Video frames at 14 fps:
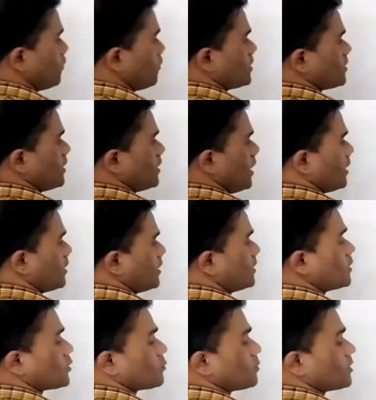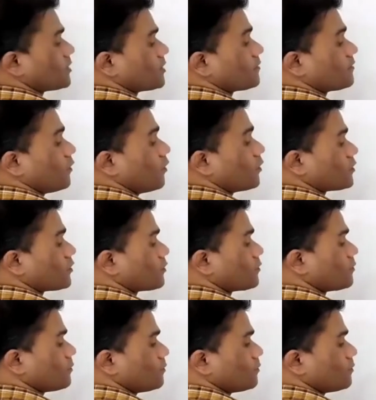it's then London dispersion force.